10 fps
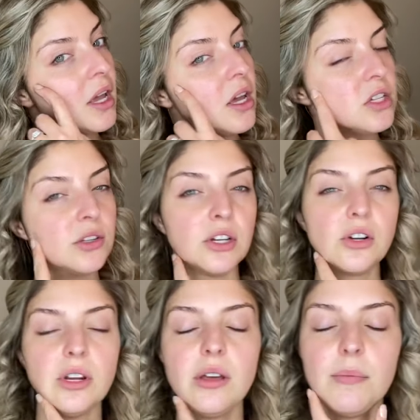So then you're
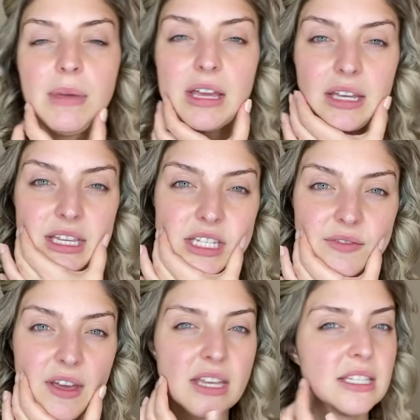going to make a kissy
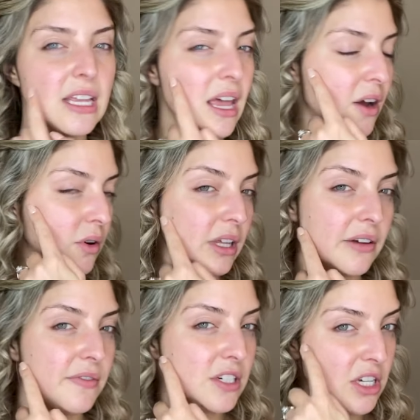face or like a
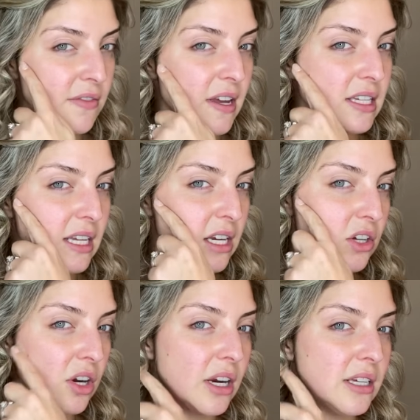fishy face, and
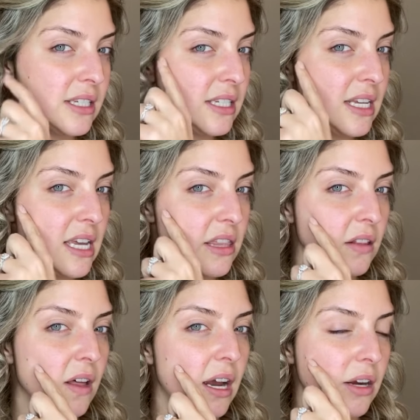you're going to see the
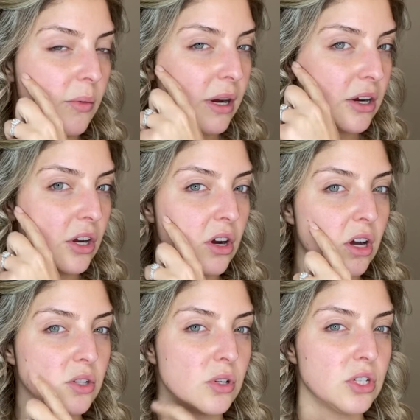line where your
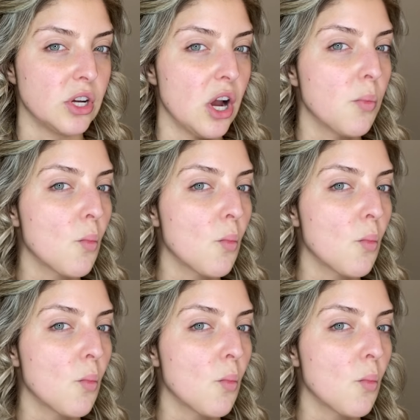contour should go.